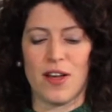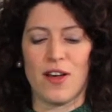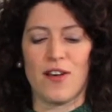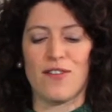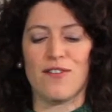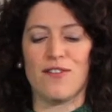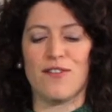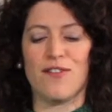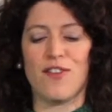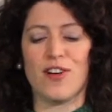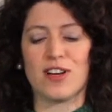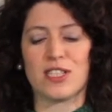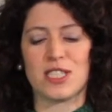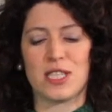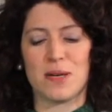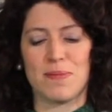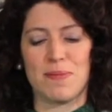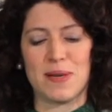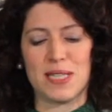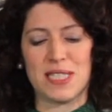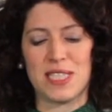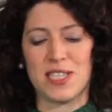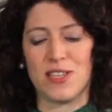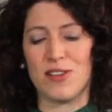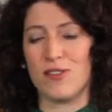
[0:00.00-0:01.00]
"What a
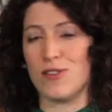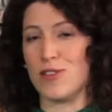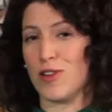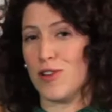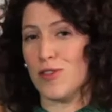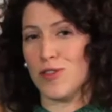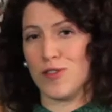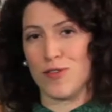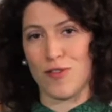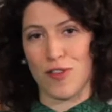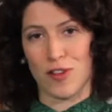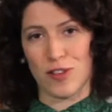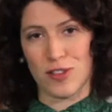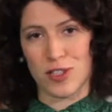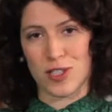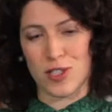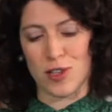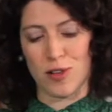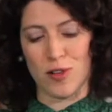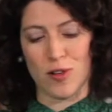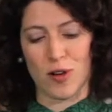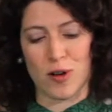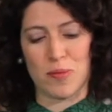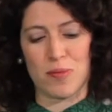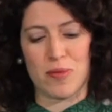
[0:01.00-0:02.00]
pity you don't want to
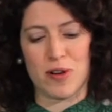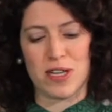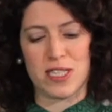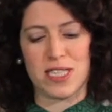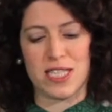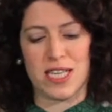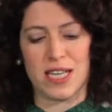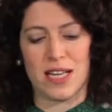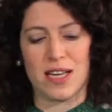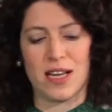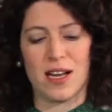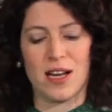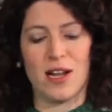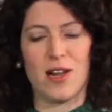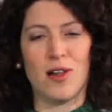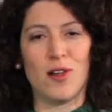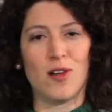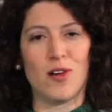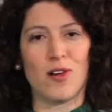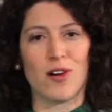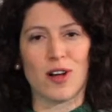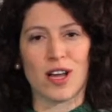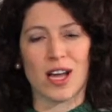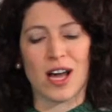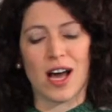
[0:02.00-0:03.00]
look pretty.
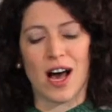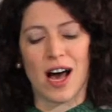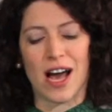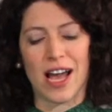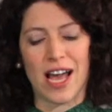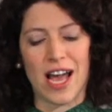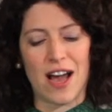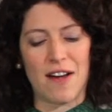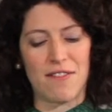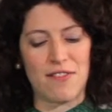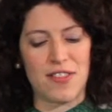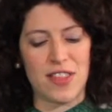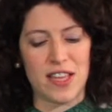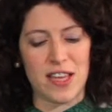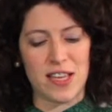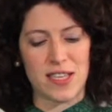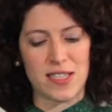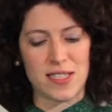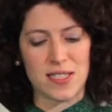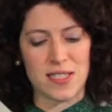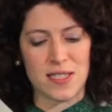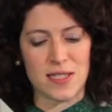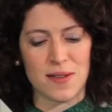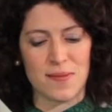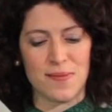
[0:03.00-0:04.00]
Look, I have
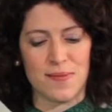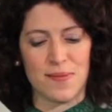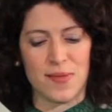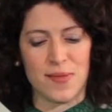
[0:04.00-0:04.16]
this."